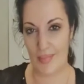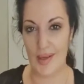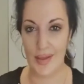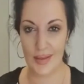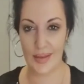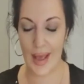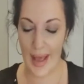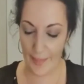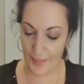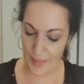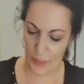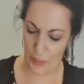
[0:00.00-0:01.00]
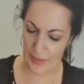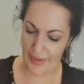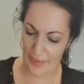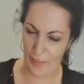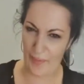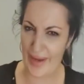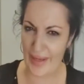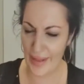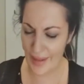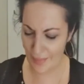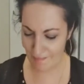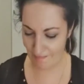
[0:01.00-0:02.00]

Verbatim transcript: is absolutely ready.